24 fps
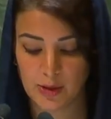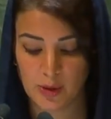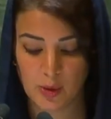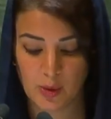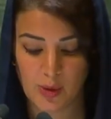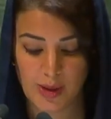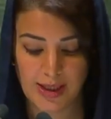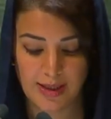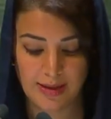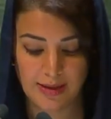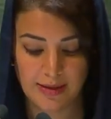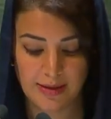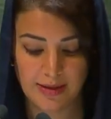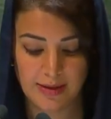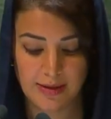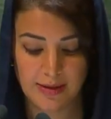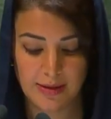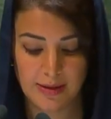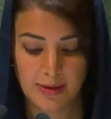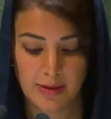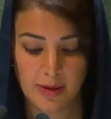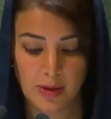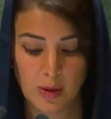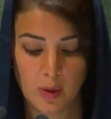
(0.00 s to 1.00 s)
world
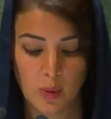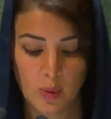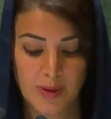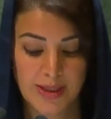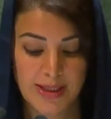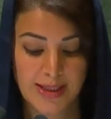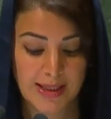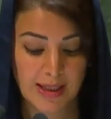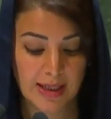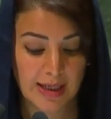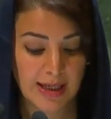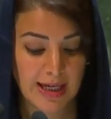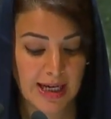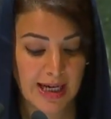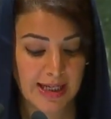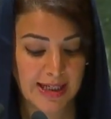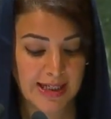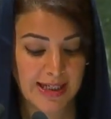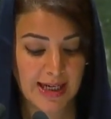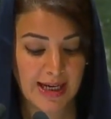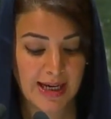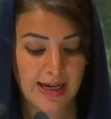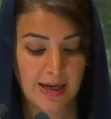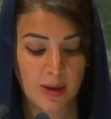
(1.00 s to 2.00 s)
order that is based
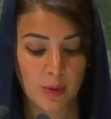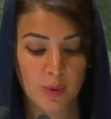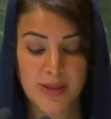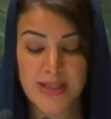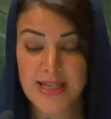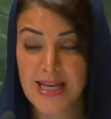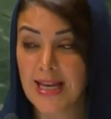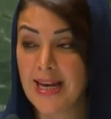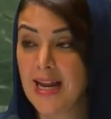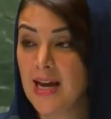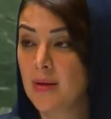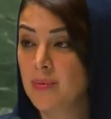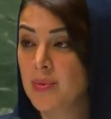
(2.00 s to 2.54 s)
on the respect